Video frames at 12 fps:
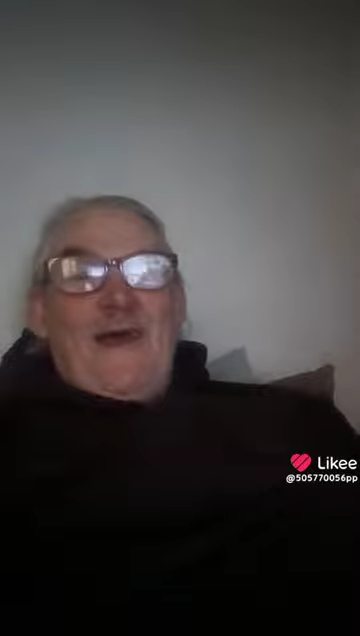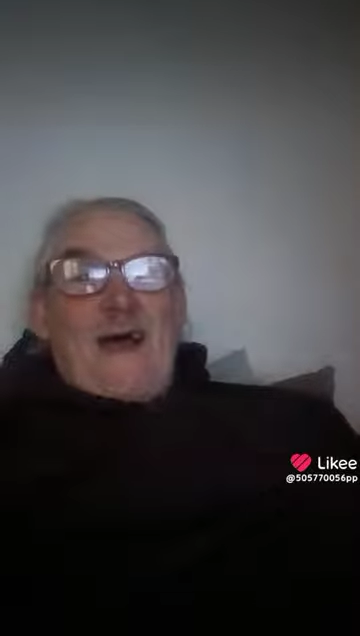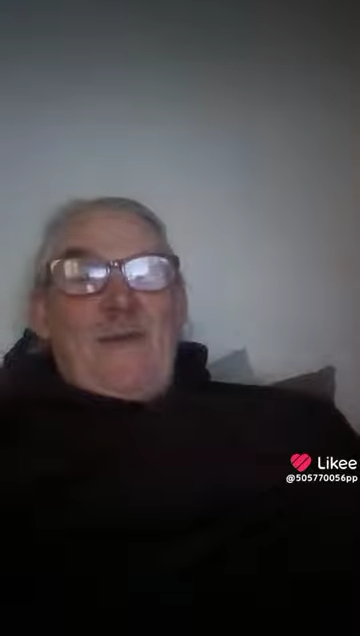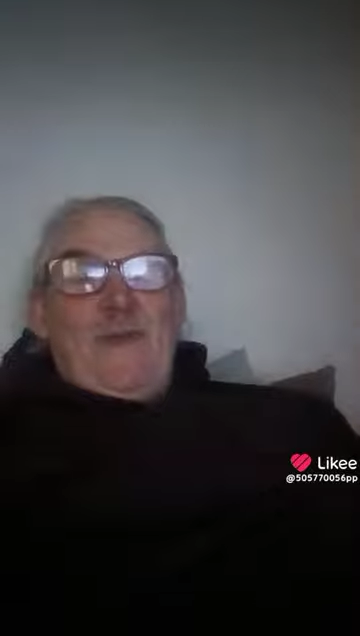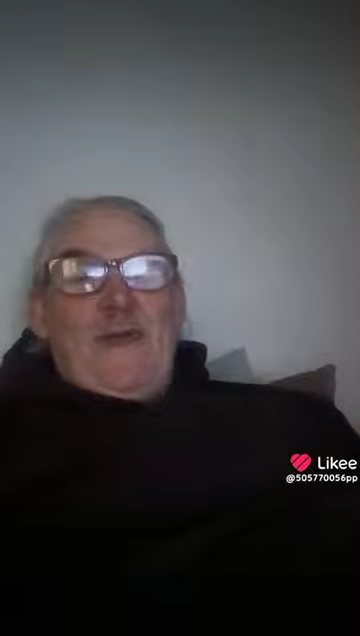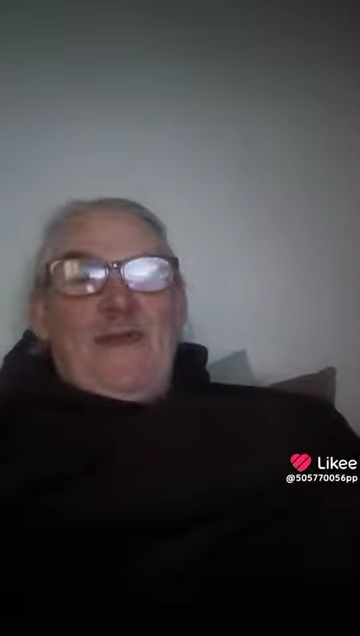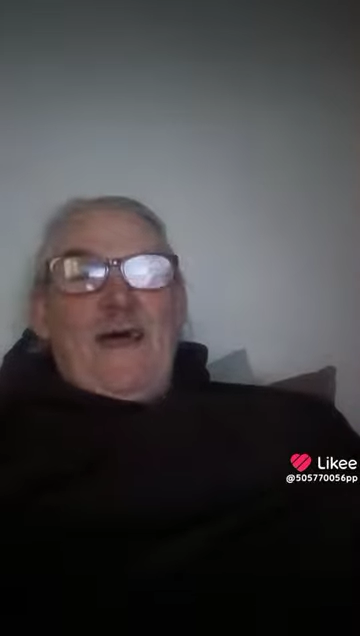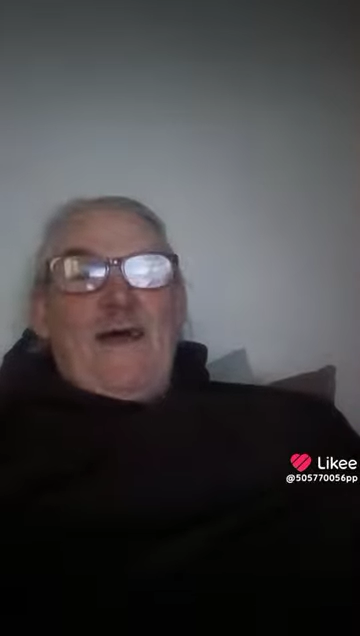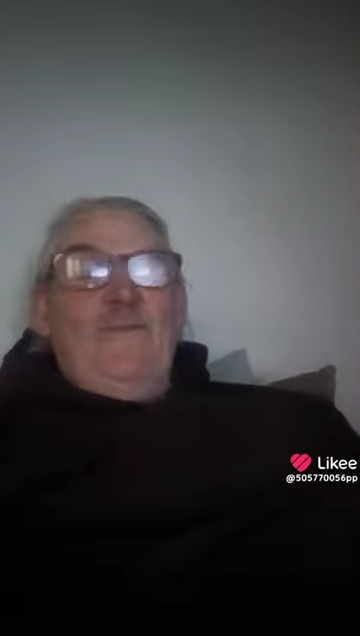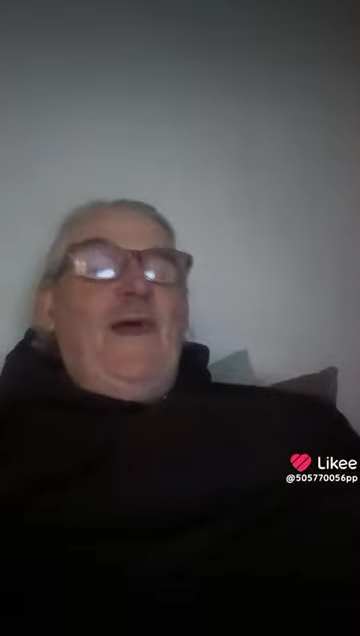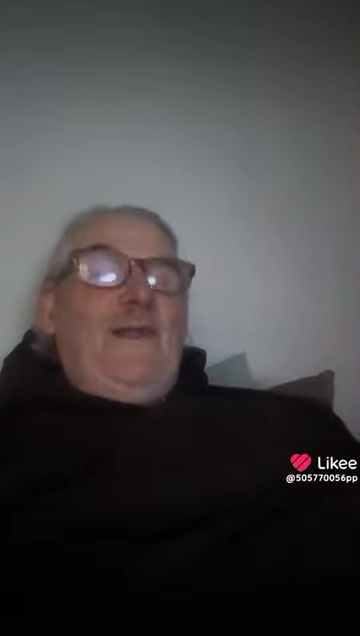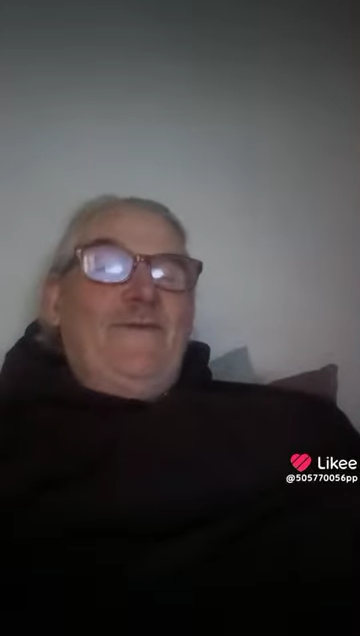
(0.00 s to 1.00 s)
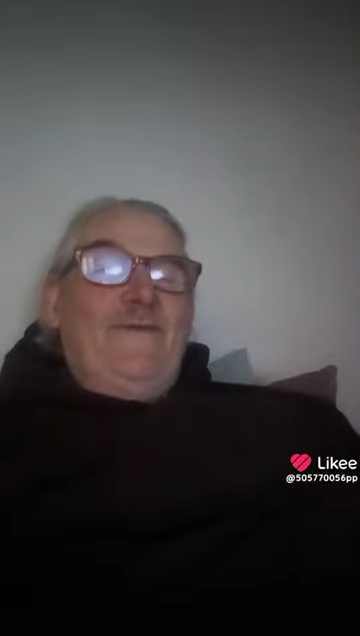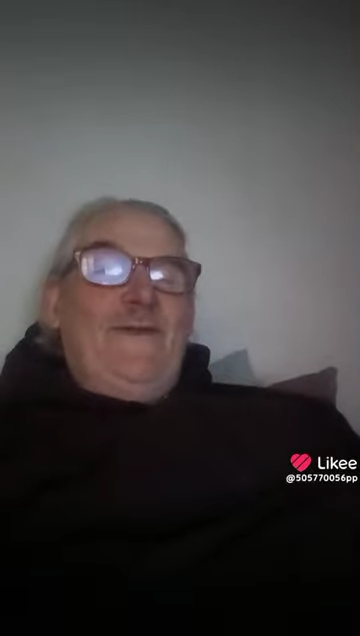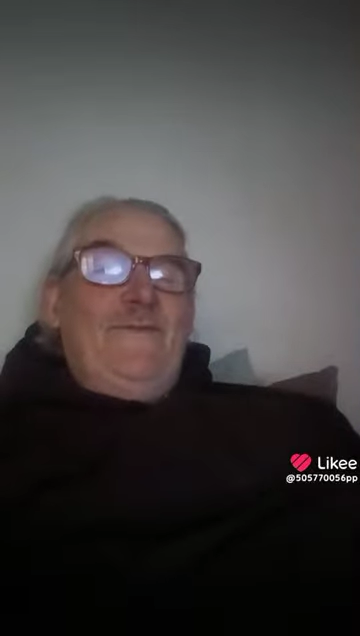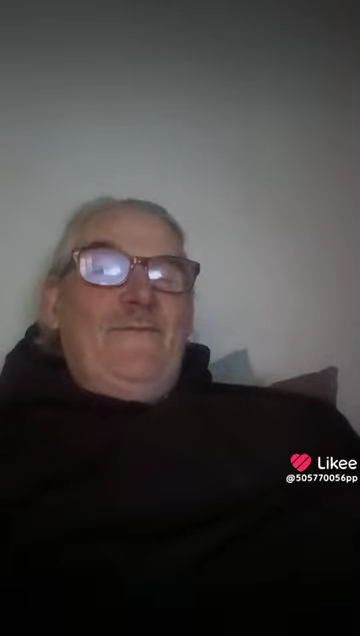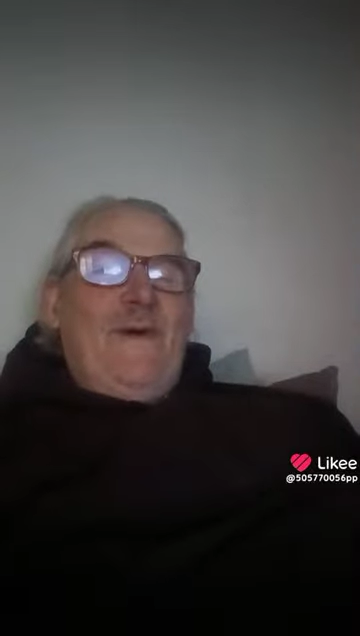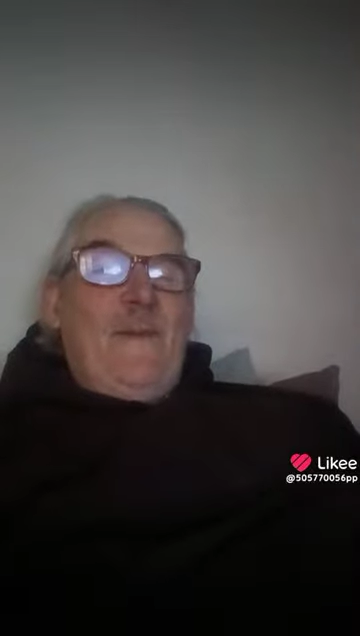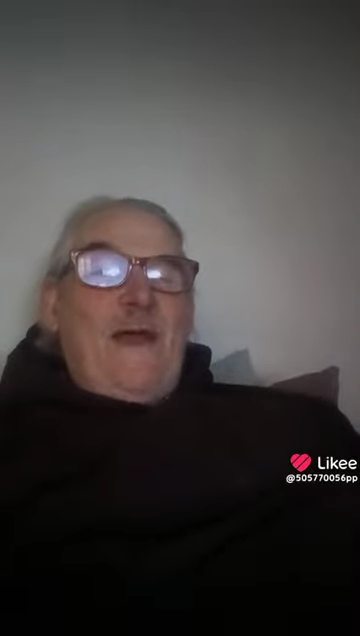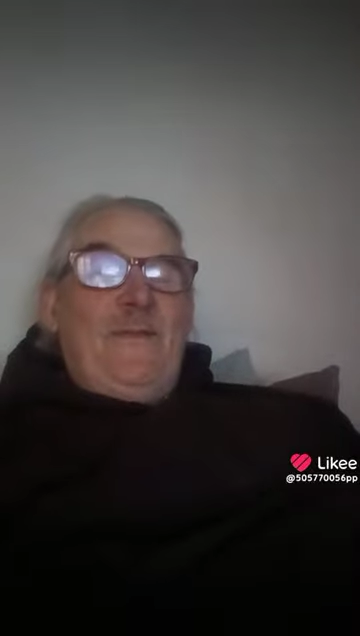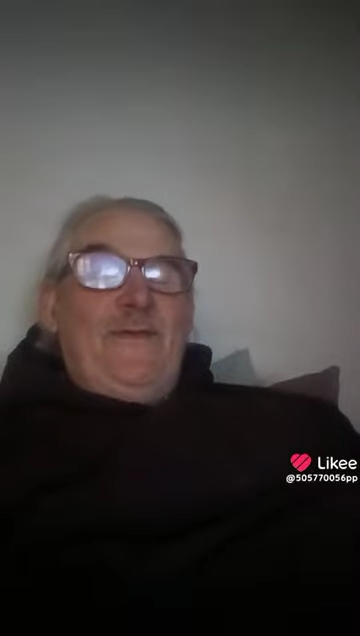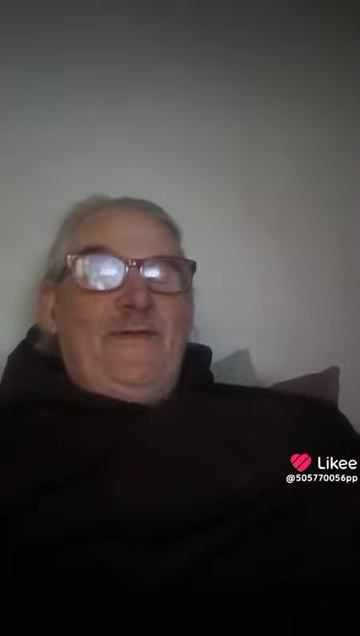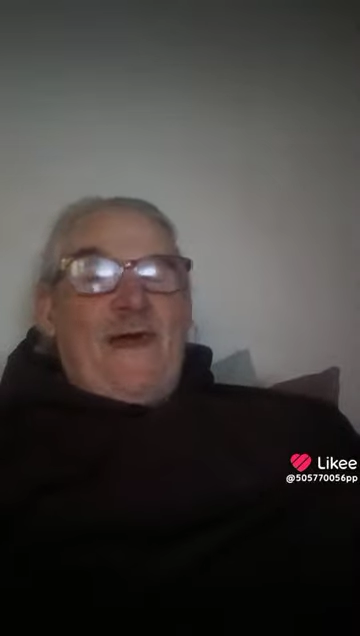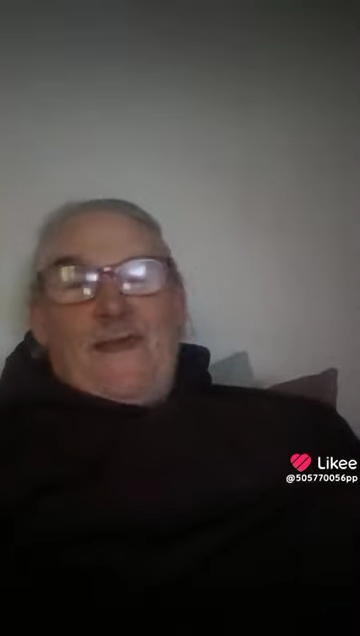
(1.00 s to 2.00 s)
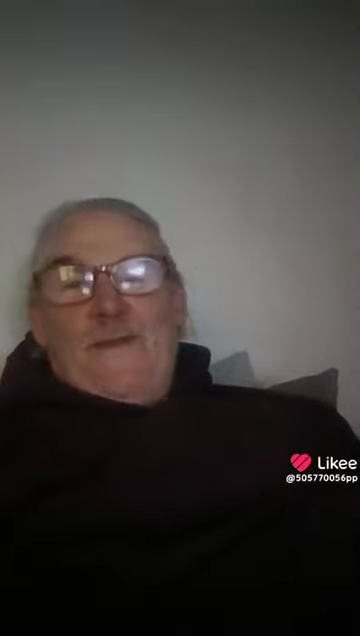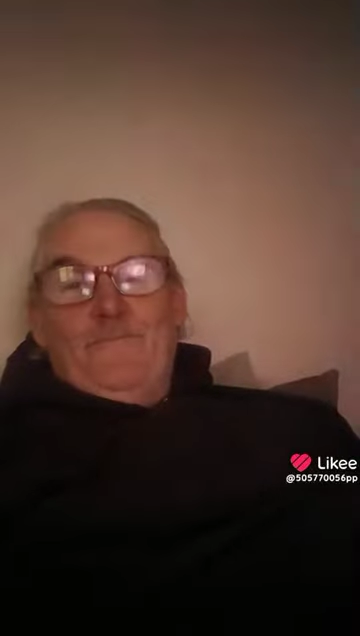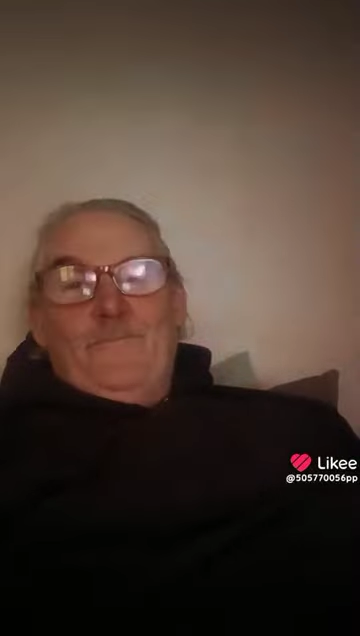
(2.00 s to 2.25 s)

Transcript: A big large. Well, I made a mistake.